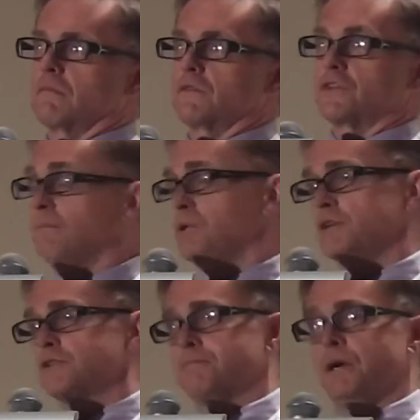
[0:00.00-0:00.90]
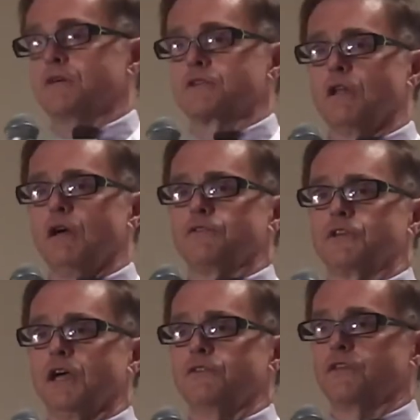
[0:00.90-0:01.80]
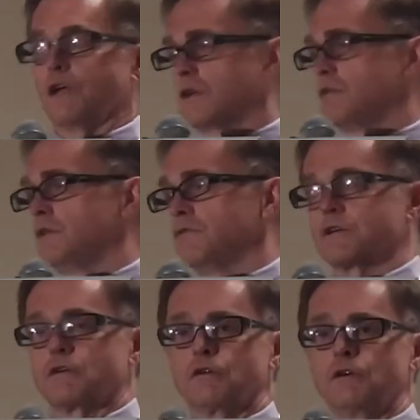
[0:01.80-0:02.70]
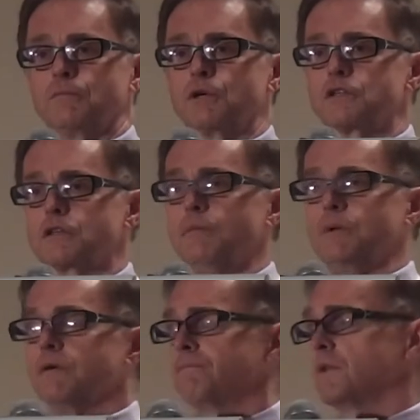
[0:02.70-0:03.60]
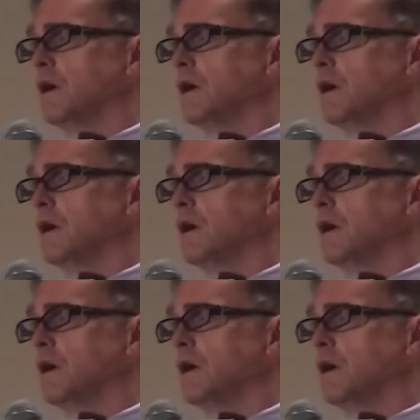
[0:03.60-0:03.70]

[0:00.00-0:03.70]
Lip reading: Some places pass laws against that, including Victoria, British Columbia.